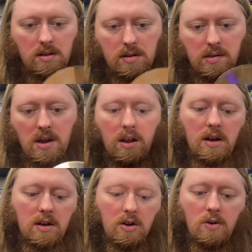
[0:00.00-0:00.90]
It's got
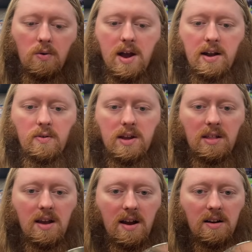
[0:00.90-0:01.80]
a crack right
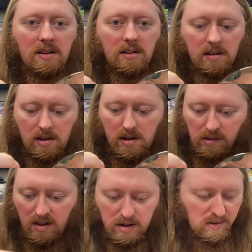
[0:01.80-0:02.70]
there. Mm.
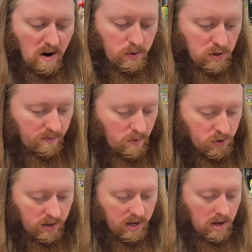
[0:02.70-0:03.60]
that's garbage,
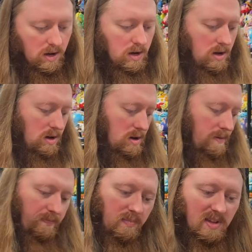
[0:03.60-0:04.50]
unfortunately. It's going home with me.